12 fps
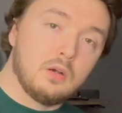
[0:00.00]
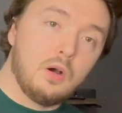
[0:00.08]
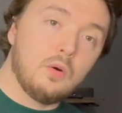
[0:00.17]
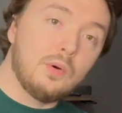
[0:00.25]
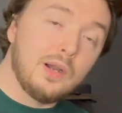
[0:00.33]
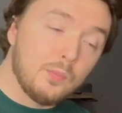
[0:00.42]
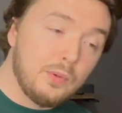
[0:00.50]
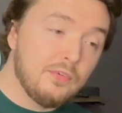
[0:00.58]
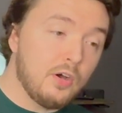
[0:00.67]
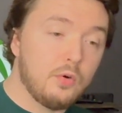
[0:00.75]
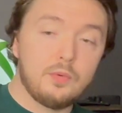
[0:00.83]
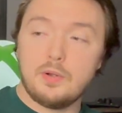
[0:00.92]
All right, we've
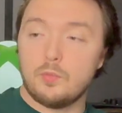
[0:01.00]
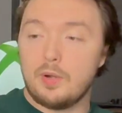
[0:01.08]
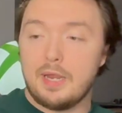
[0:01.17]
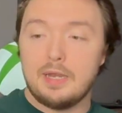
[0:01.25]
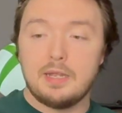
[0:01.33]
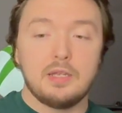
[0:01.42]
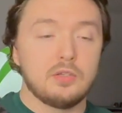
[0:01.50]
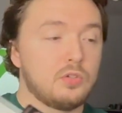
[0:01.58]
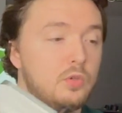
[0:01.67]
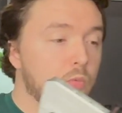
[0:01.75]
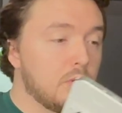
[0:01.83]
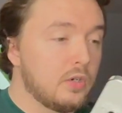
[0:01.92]
already ran
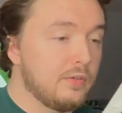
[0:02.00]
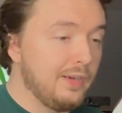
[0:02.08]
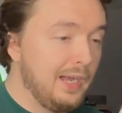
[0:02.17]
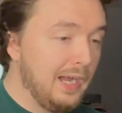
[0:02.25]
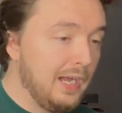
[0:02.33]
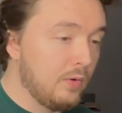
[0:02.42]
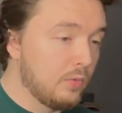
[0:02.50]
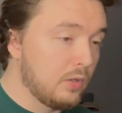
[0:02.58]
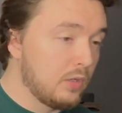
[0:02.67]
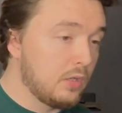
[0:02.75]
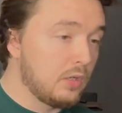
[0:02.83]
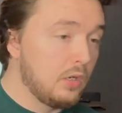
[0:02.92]
into one of
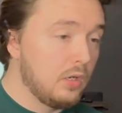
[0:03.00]
our